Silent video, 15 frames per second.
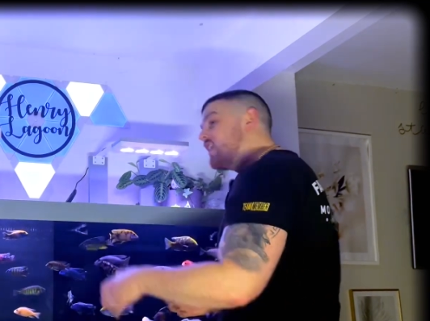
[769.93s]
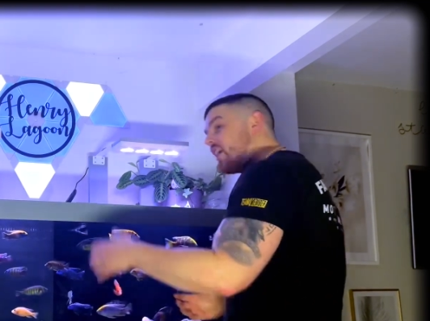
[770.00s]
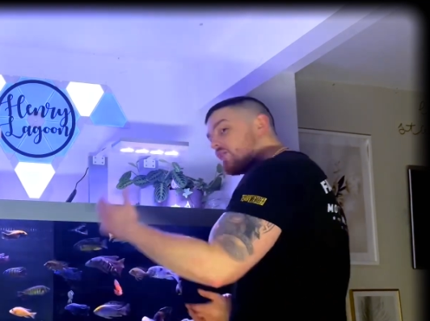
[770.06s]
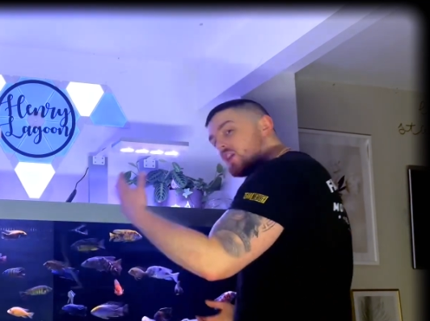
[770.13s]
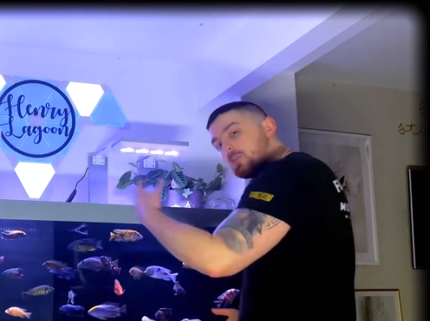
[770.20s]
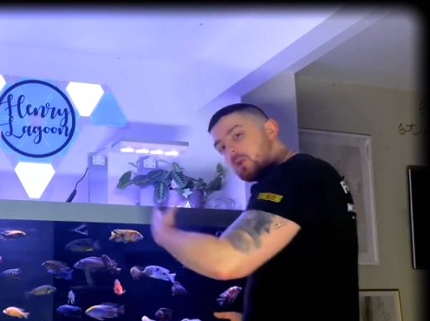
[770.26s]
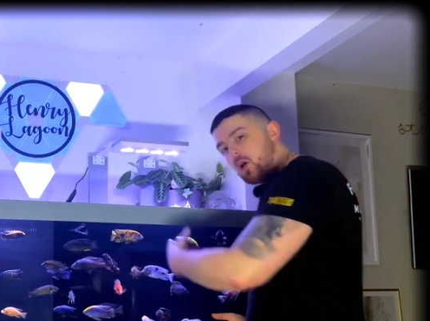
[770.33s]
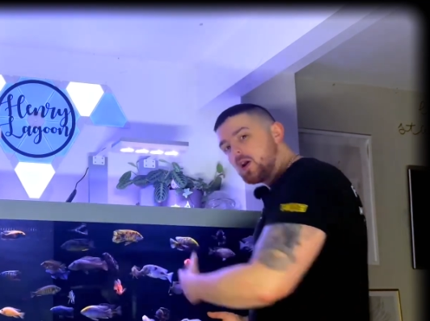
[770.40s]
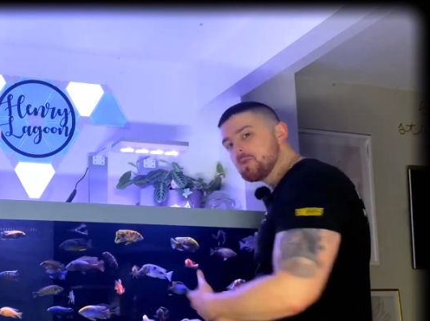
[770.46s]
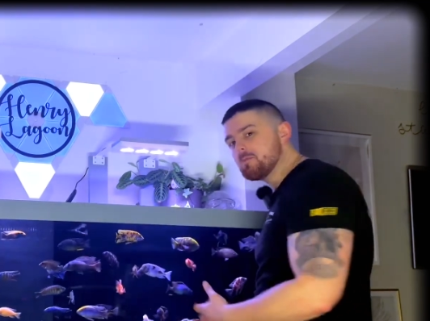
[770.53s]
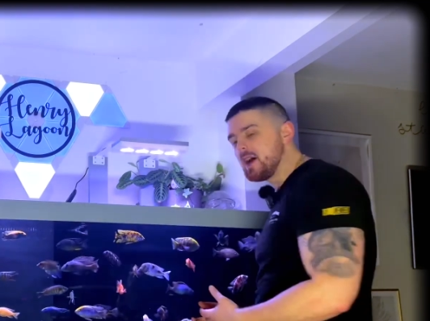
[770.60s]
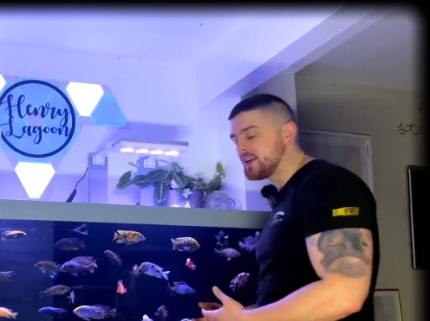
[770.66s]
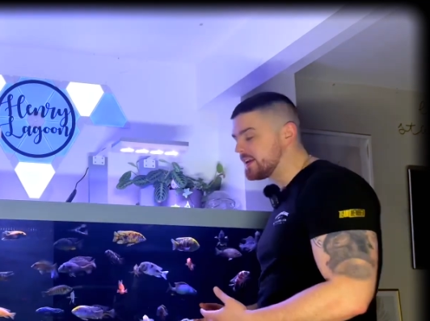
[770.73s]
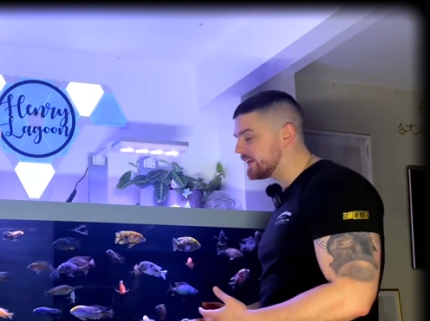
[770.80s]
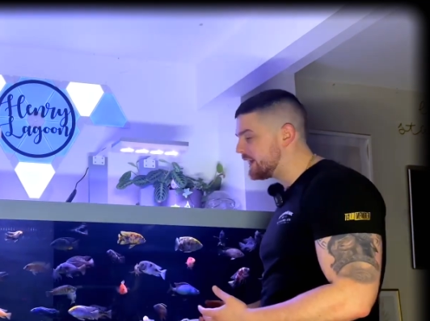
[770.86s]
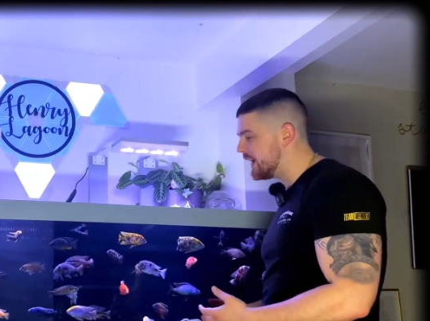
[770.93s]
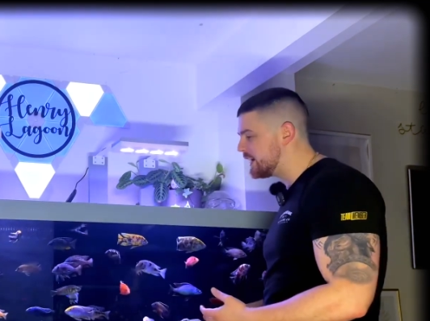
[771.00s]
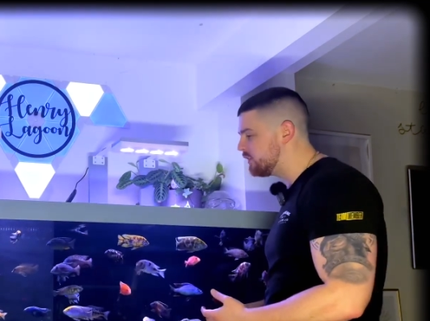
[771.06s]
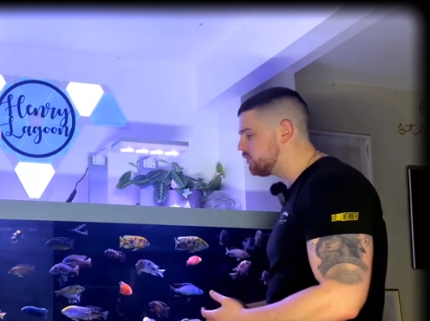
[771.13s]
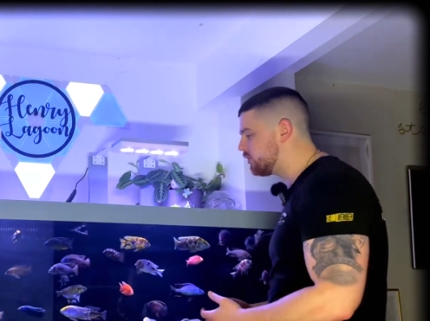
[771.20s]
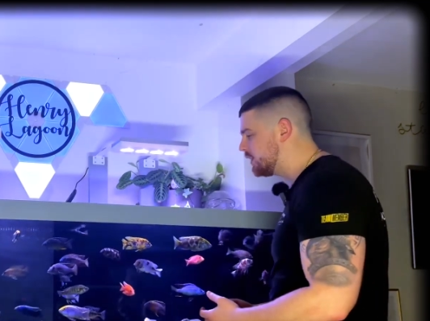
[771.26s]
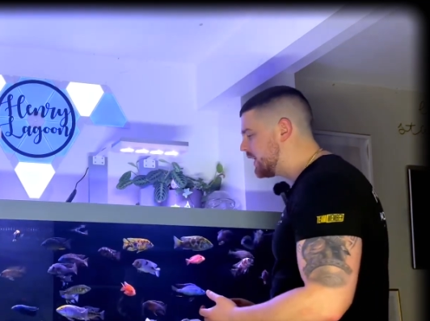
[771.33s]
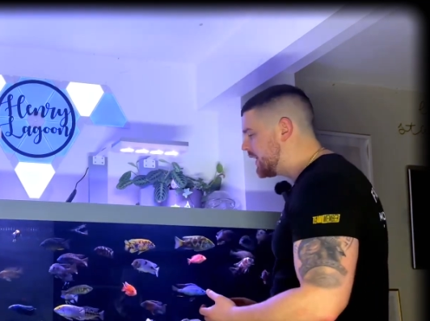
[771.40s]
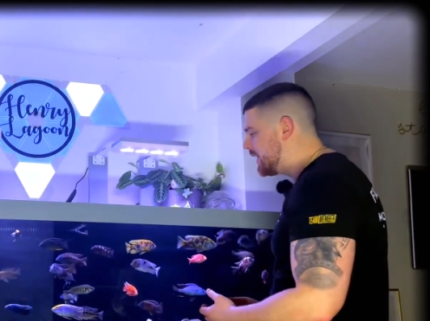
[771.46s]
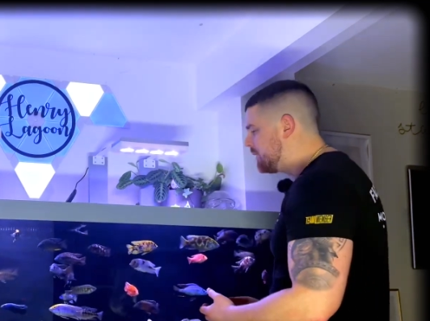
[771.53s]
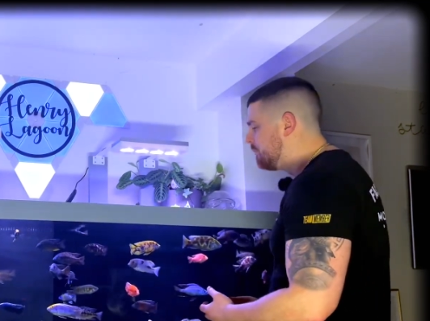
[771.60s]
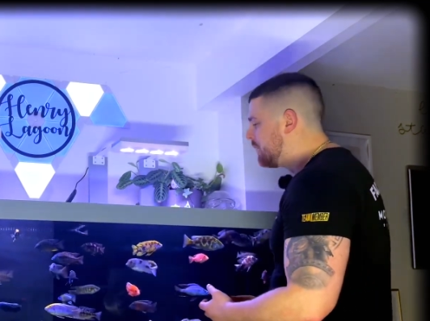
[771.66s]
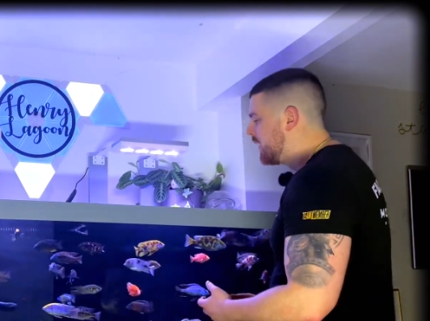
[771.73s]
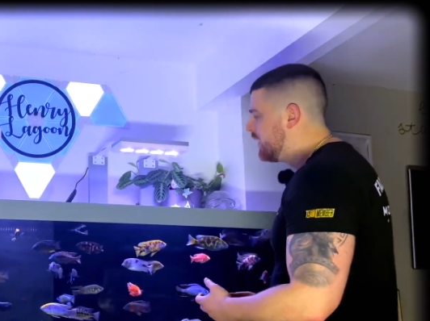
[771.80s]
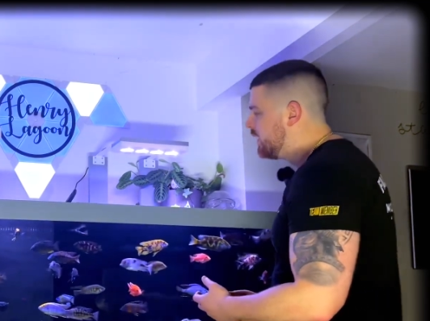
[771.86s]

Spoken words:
if you're putting medication in.